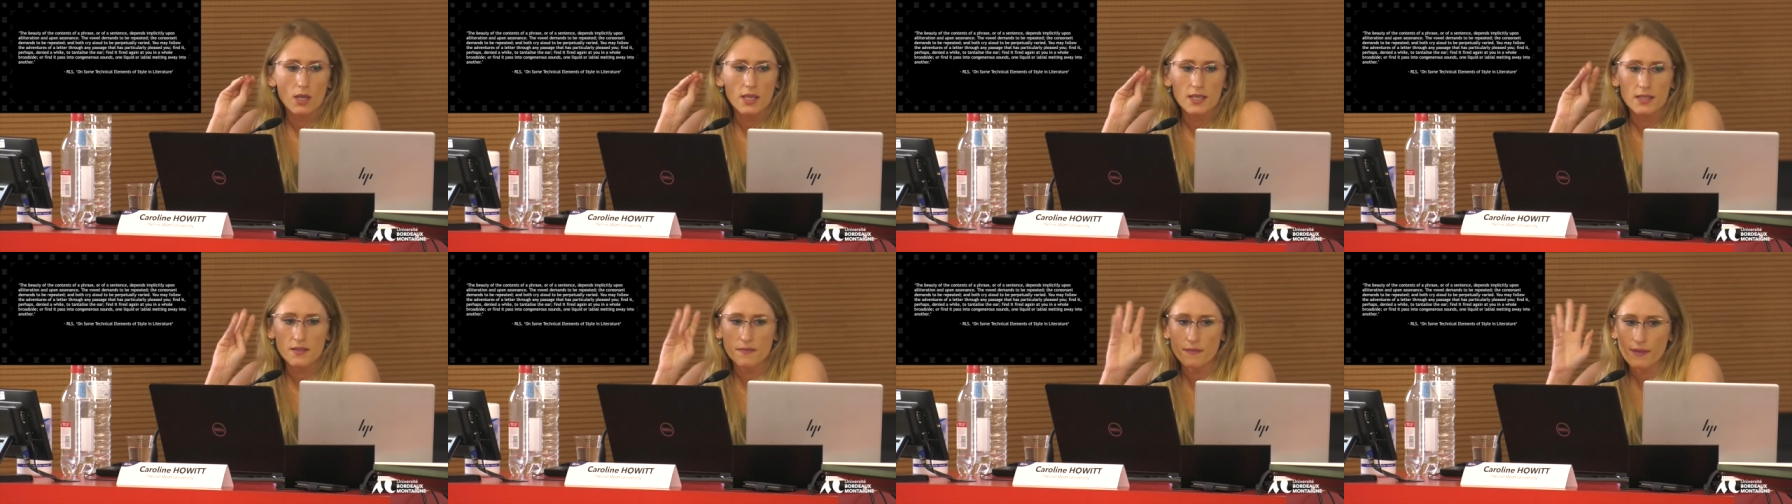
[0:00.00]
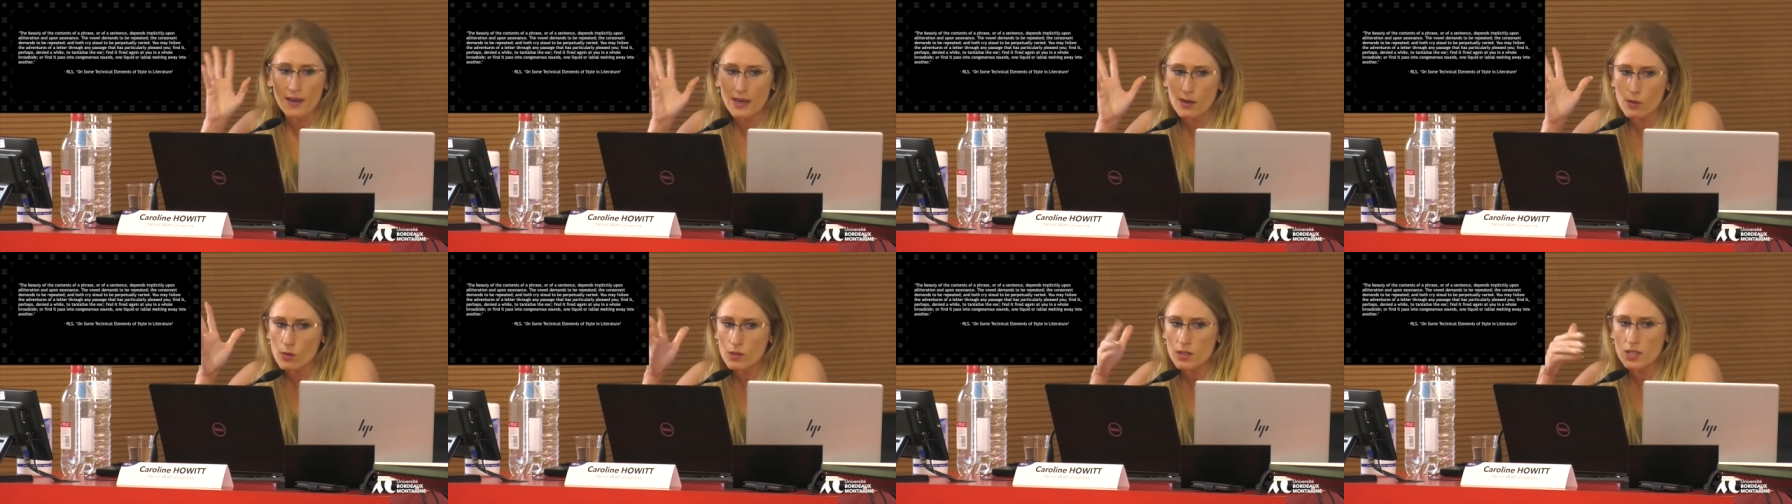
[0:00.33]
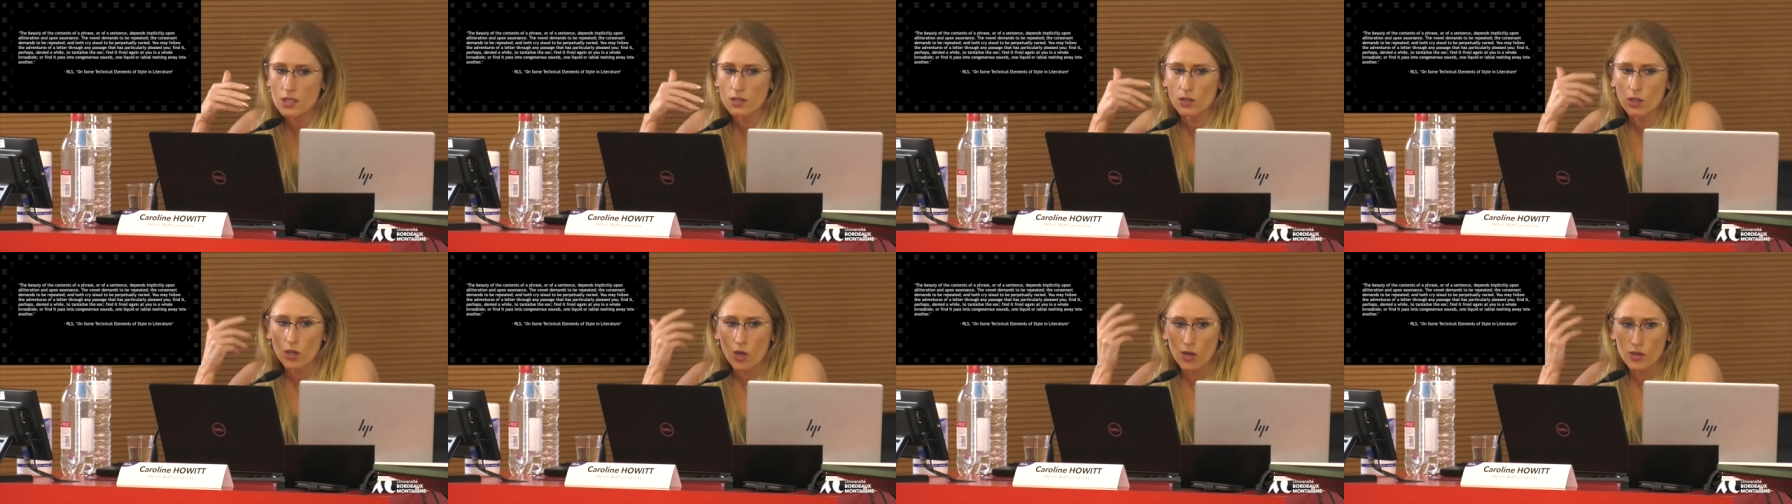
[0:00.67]
His
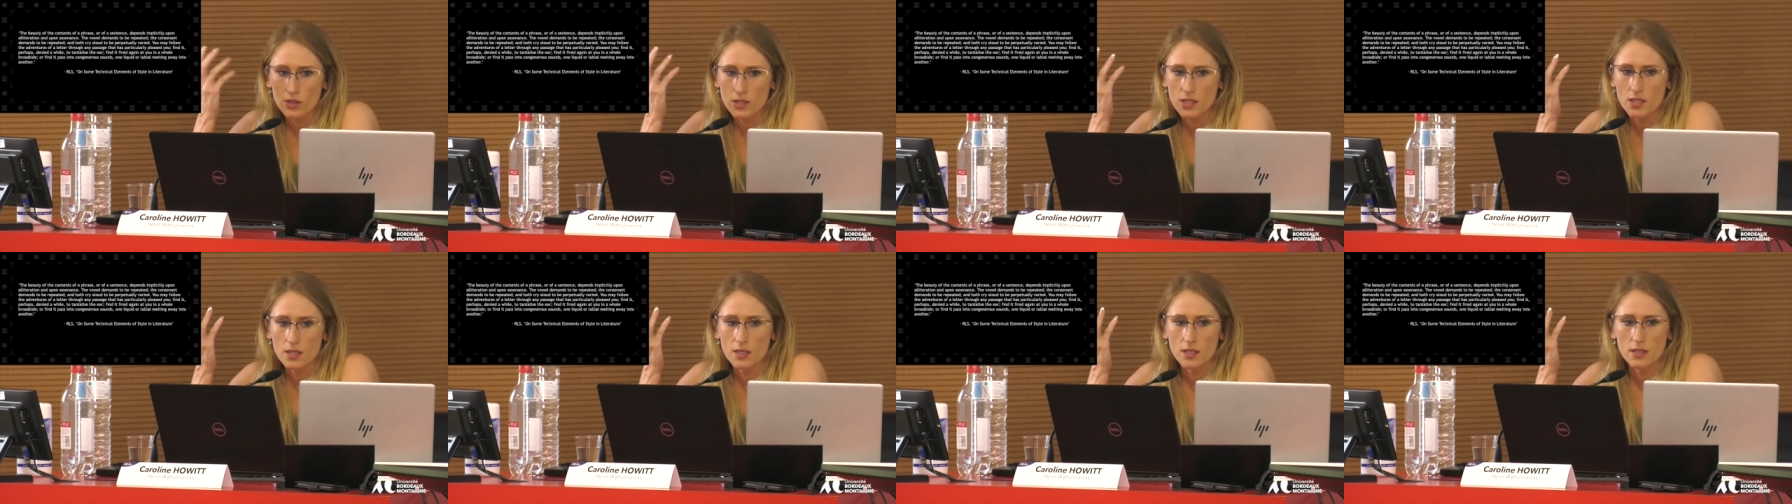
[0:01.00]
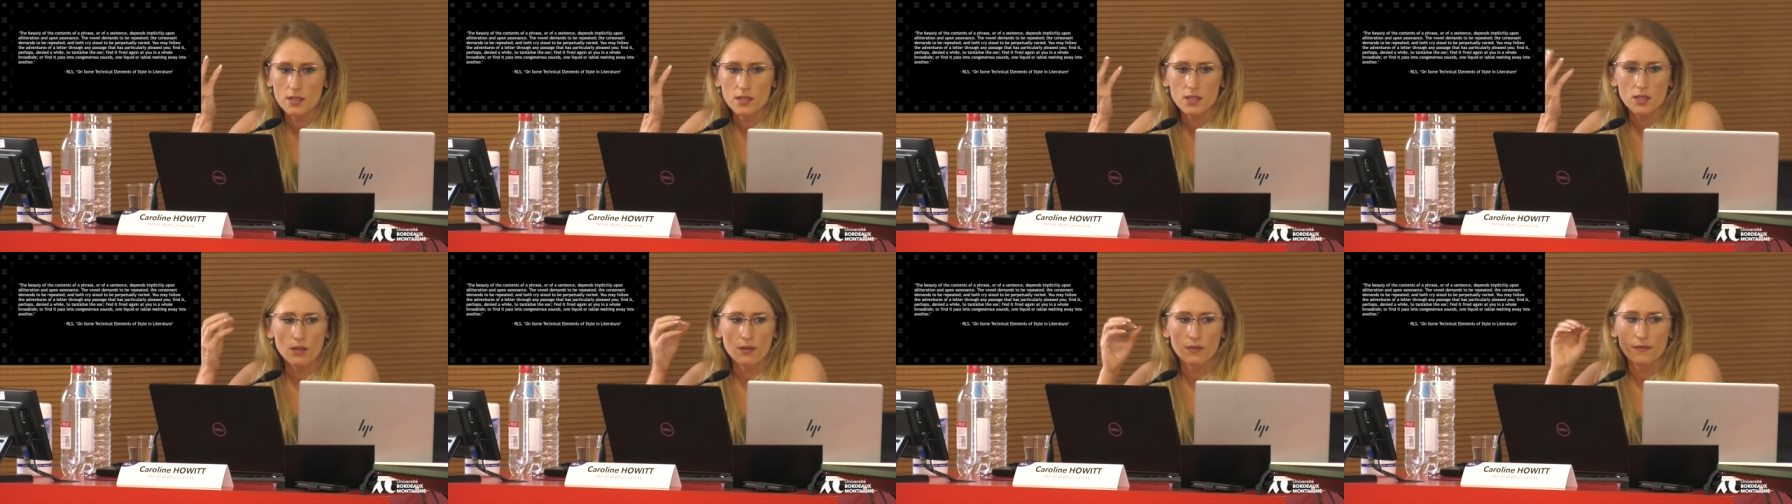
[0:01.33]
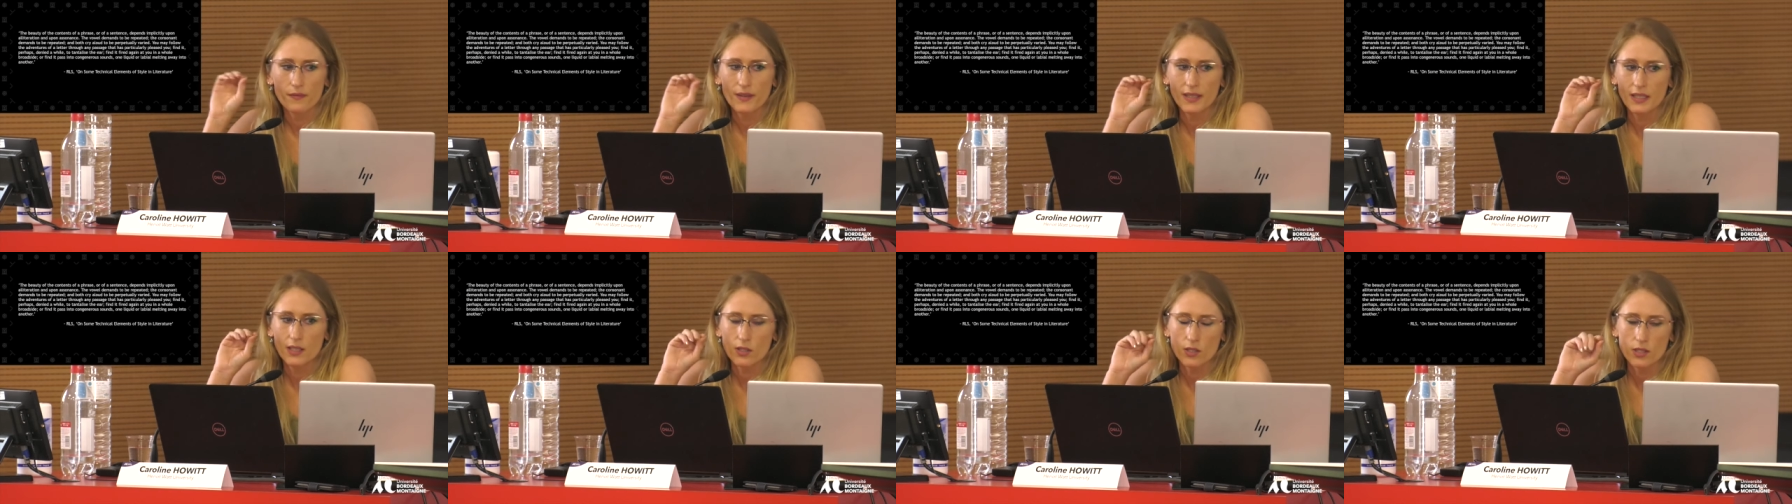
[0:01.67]
vowels and consonants are
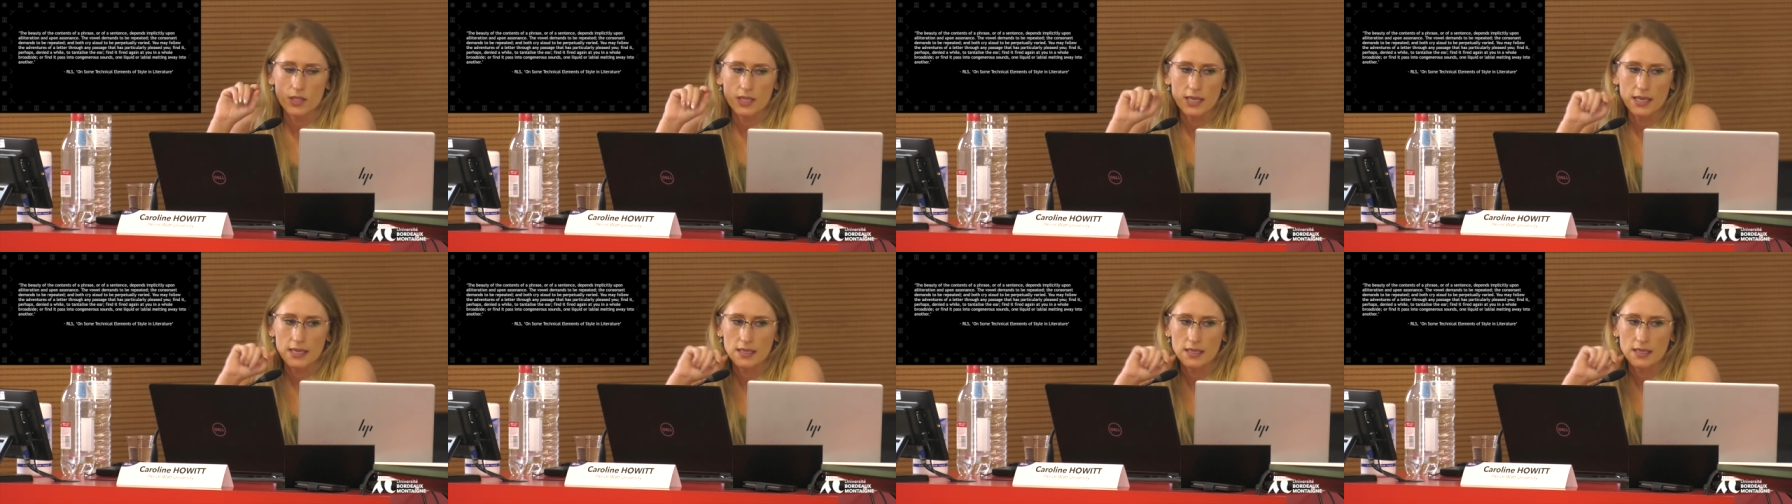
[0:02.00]
figured